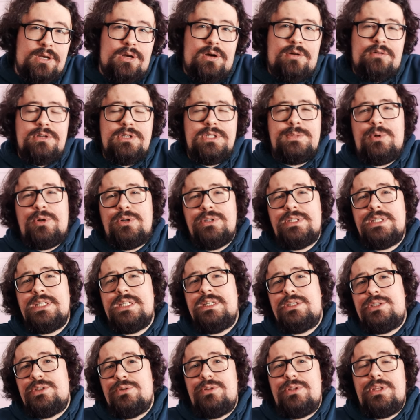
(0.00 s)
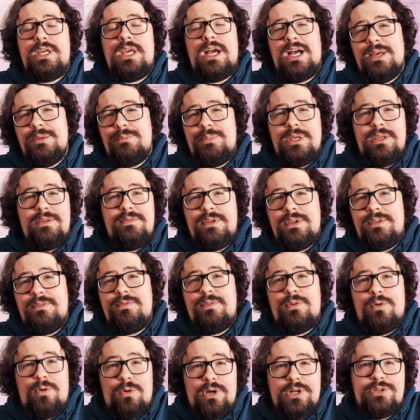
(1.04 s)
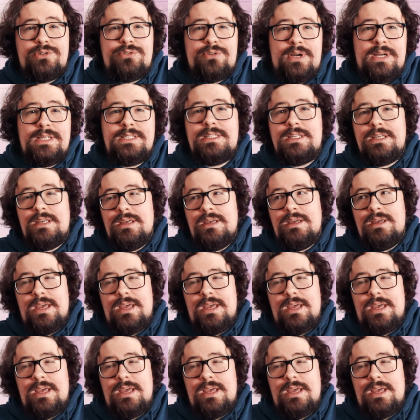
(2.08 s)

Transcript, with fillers: corresponding to the IPv4 address